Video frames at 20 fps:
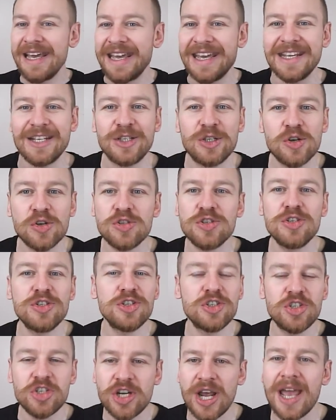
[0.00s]
It
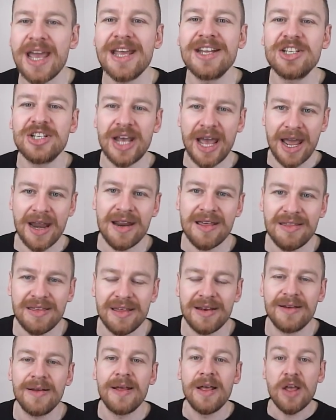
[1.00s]
doesn't change
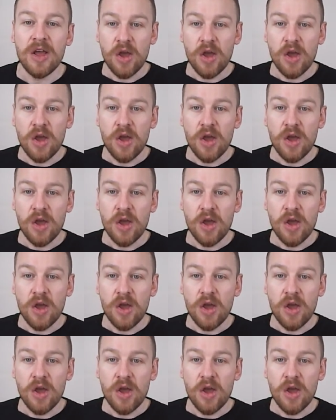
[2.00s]
anything.